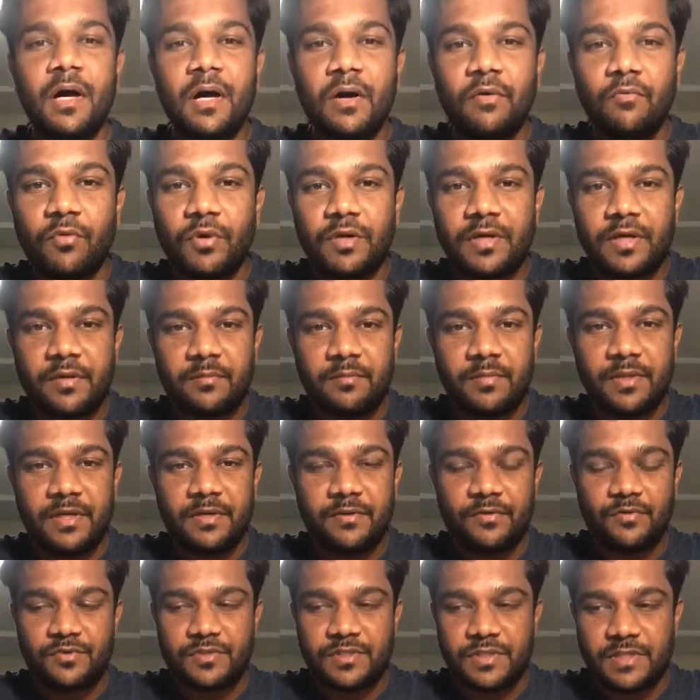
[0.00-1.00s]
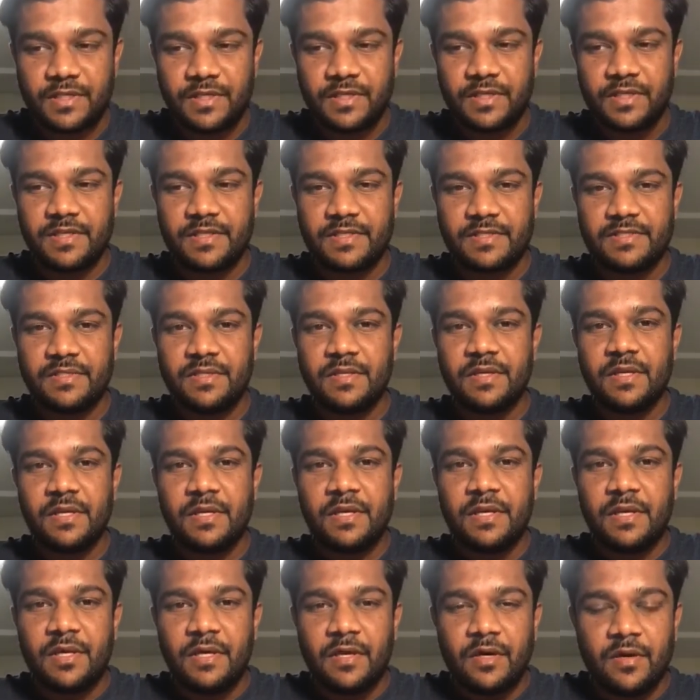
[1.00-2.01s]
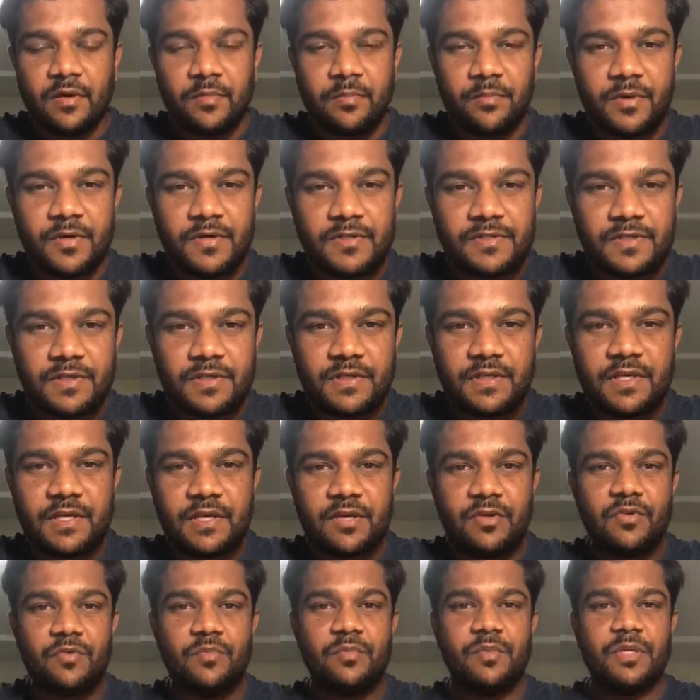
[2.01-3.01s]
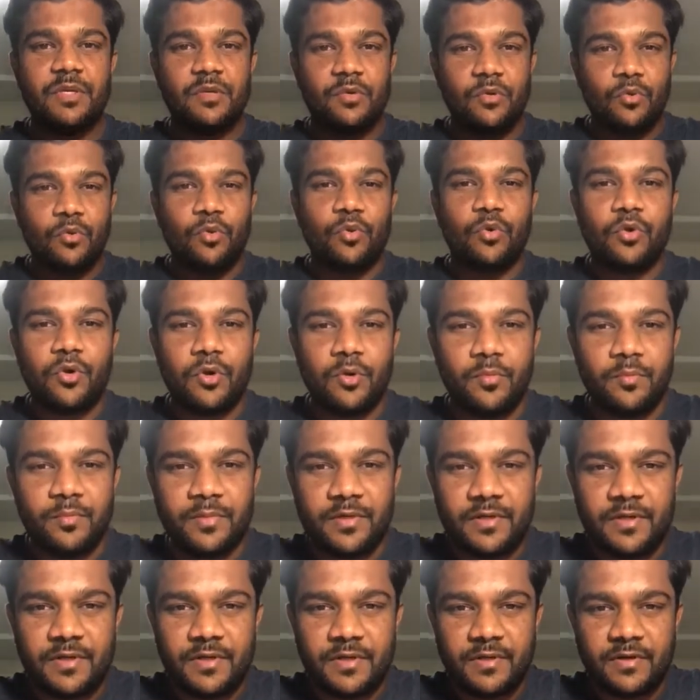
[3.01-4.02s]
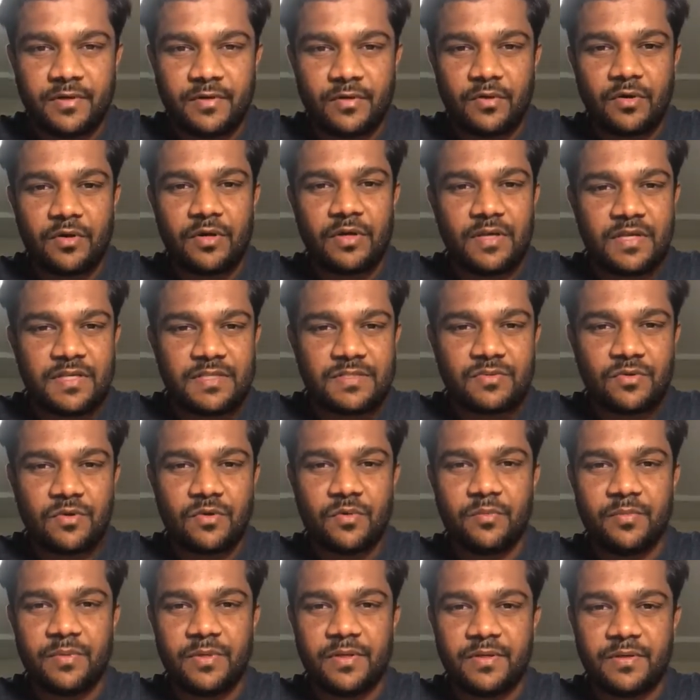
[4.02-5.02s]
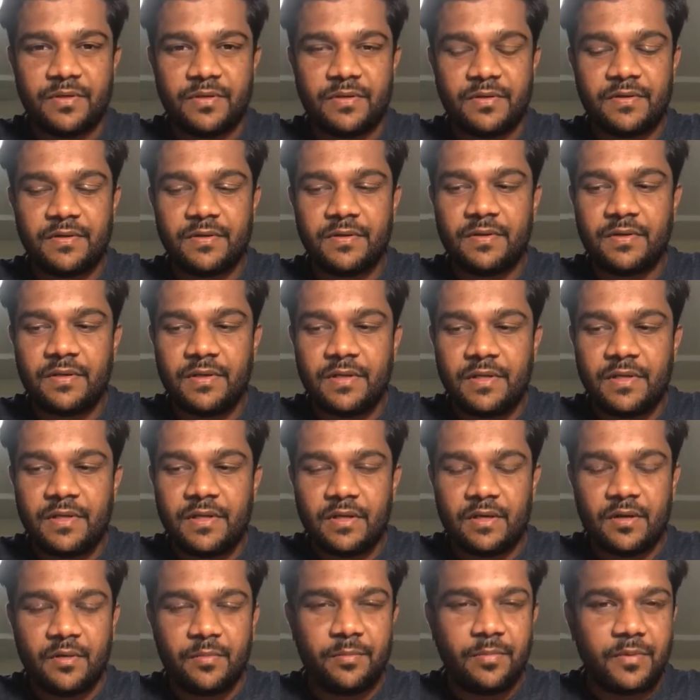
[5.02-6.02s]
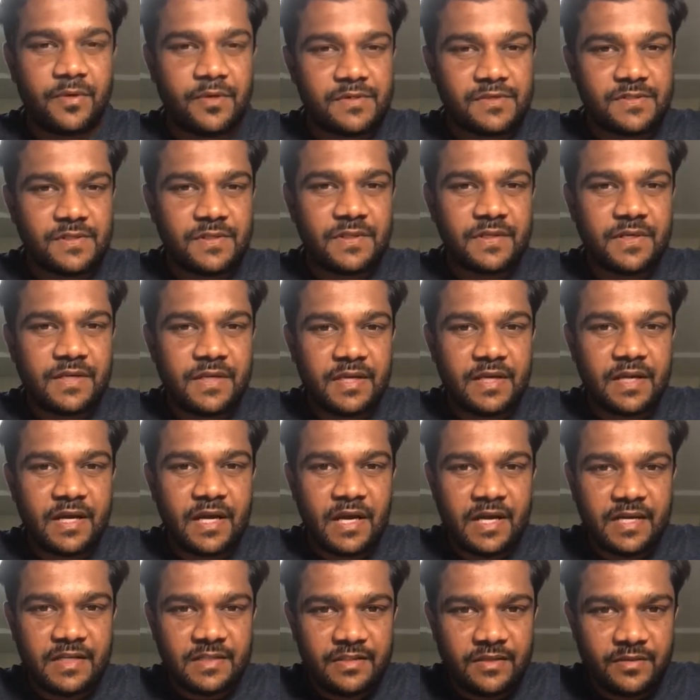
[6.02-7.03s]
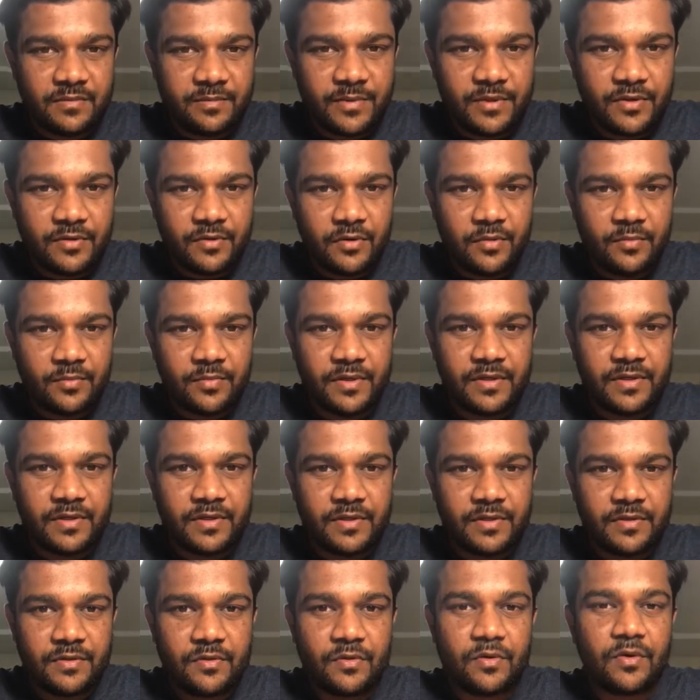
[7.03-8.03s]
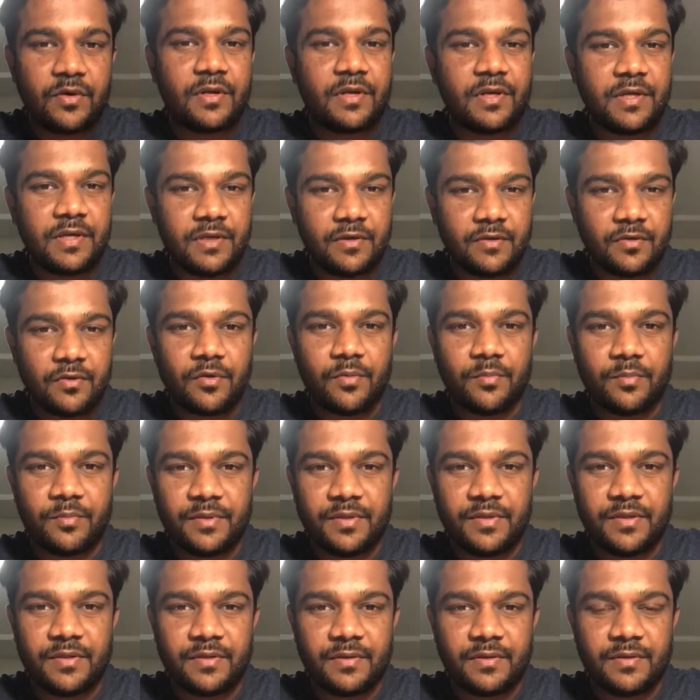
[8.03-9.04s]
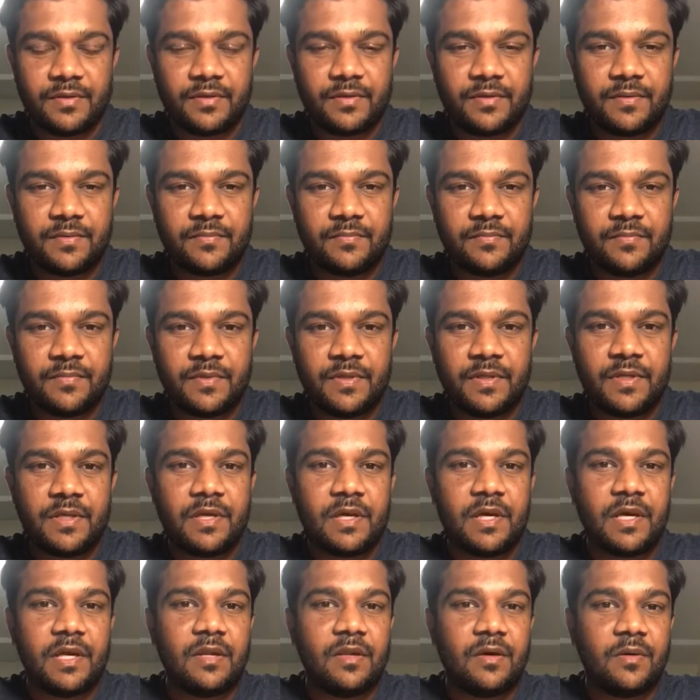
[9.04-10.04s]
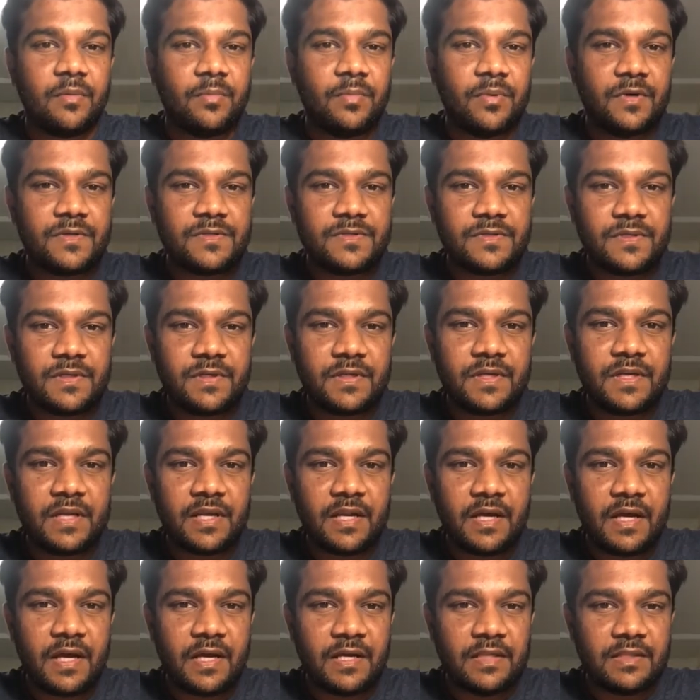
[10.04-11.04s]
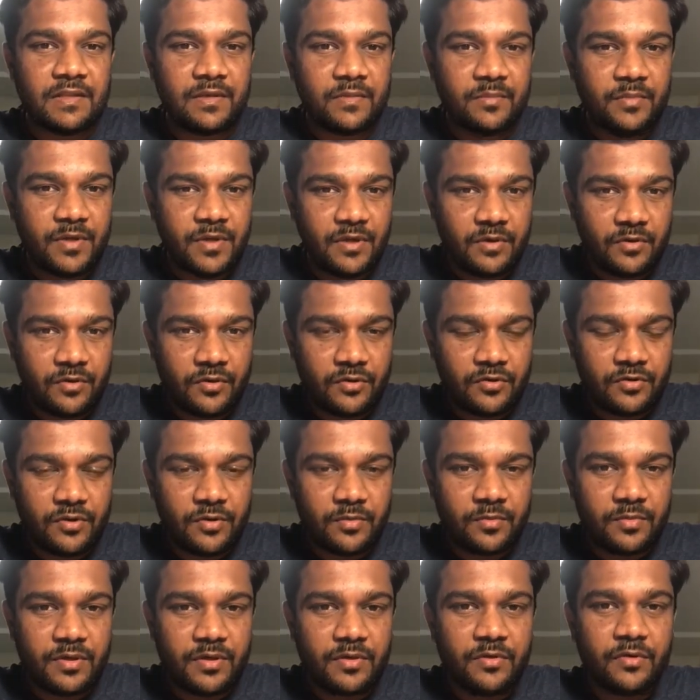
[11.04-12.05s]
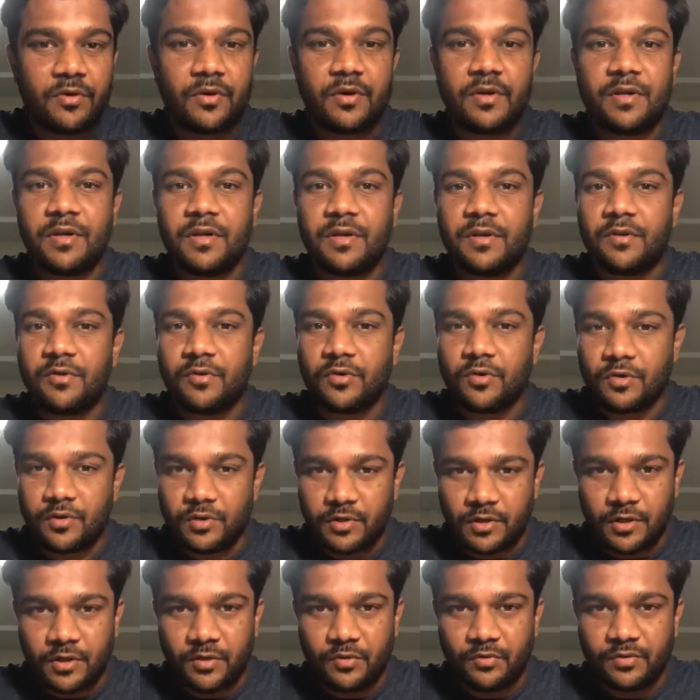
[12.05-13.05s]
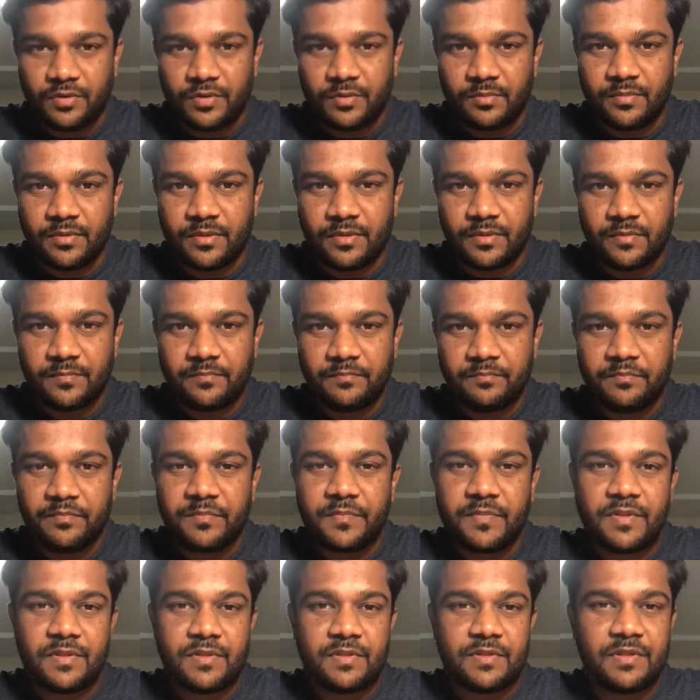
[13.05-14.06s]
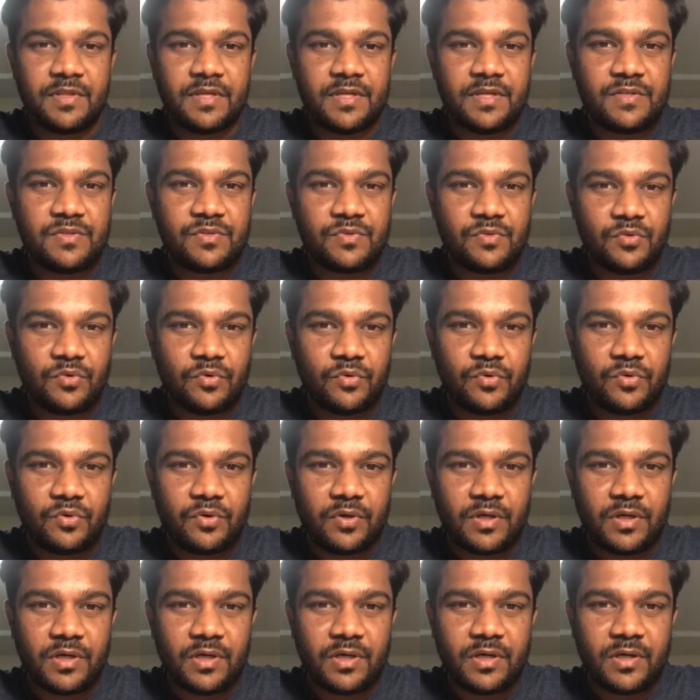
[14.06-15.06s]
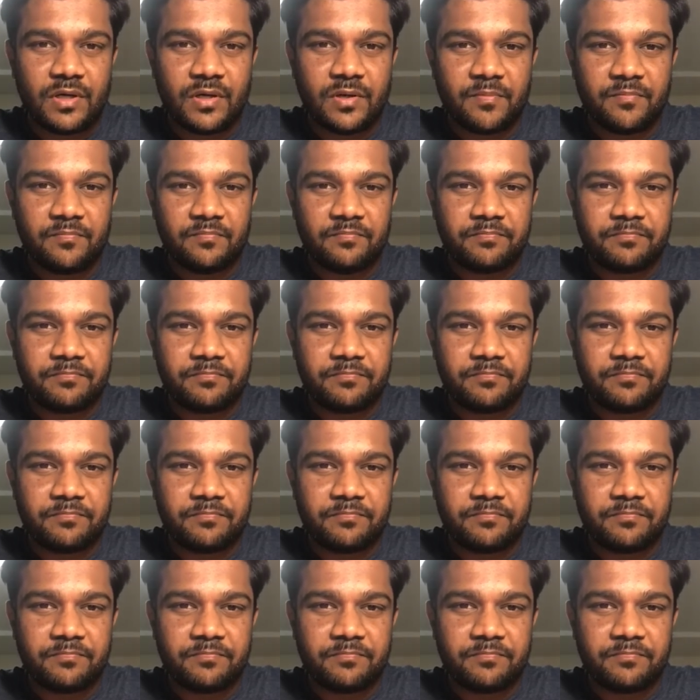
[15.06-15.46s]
What I mean to say is, a person cannot be low competent or less competent. A person can either be competent or incompetent, and a person can either be accountable or not accountable. There is no